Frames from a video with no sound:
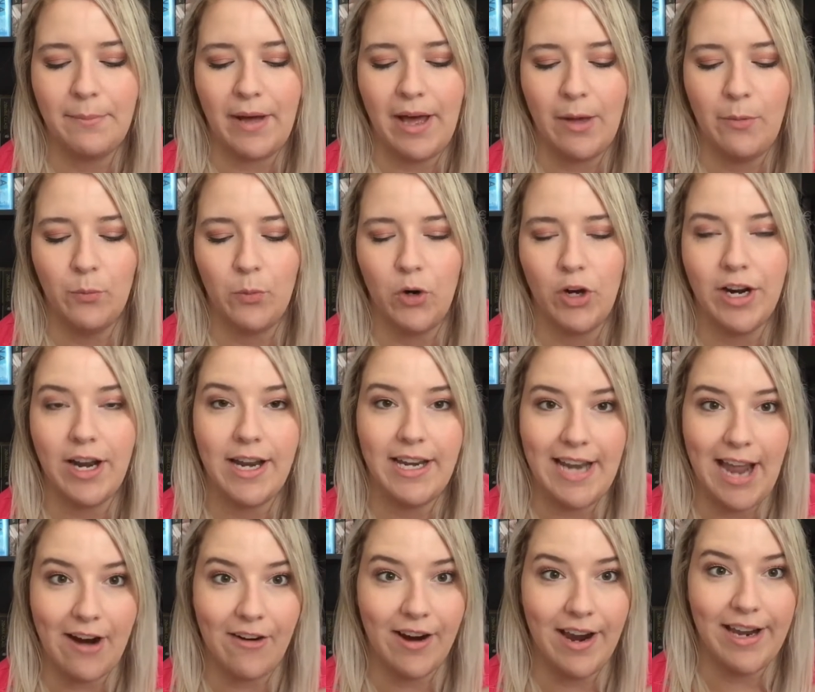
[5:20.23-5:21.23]
By what
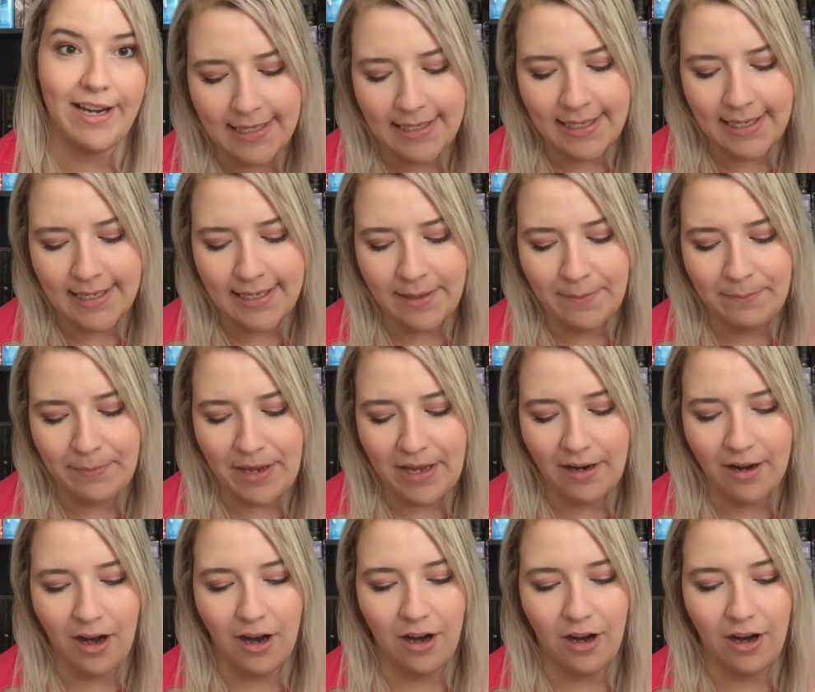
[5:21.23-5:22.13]
narrate? This is a bit